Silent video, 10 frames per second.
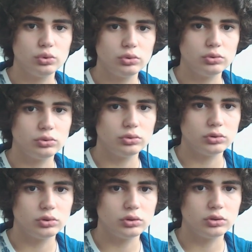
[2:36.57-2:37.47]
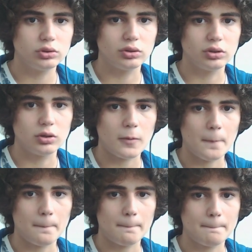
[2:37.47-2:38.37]
Ooh.
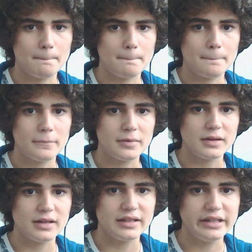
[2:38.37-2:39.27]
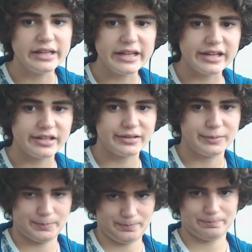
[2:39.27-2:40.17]
Ni. Sa. Ni.
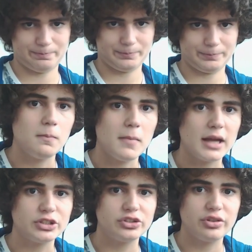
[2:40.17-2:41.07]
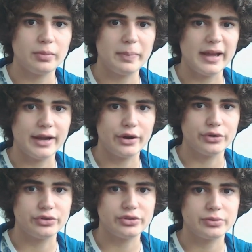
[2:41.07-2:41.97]
Match the
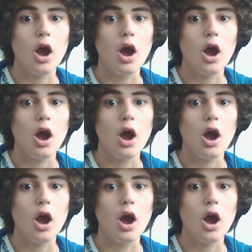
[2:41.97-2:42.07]
pairs.